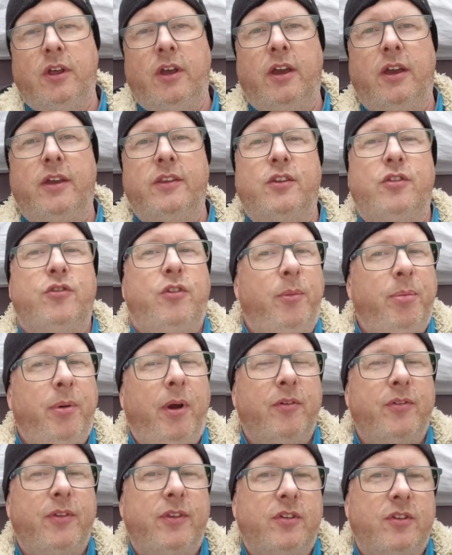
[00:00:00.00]
The strip
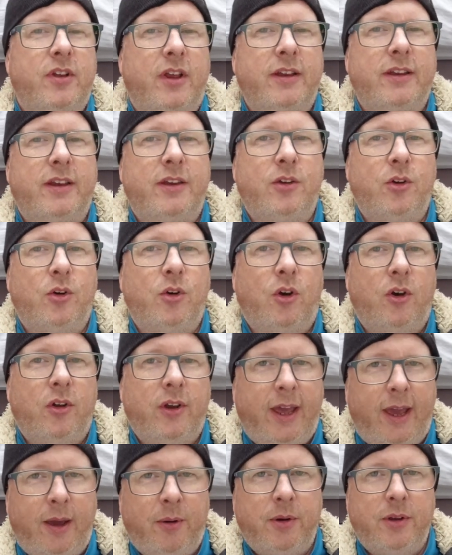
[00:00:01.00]
over the sliding door
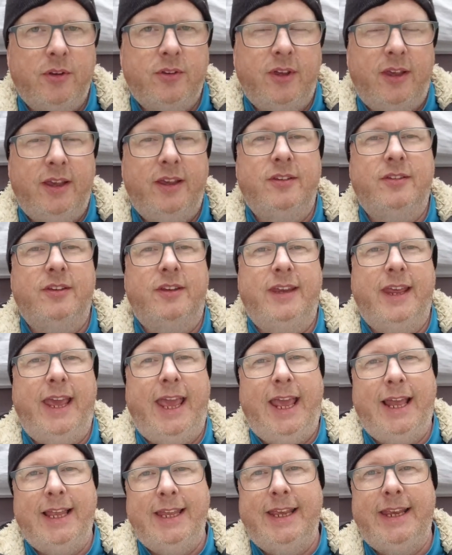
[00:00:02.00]
on ours is an
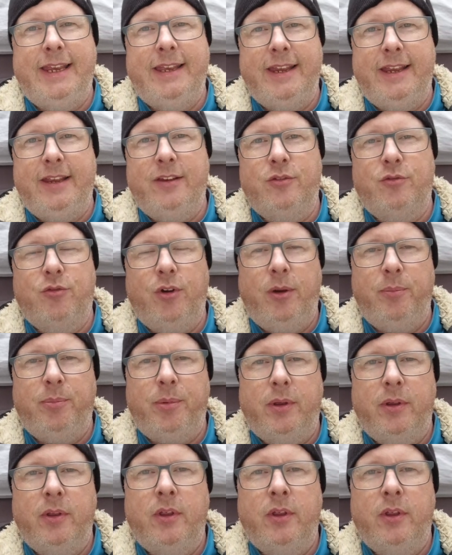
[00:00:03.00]
LED strip,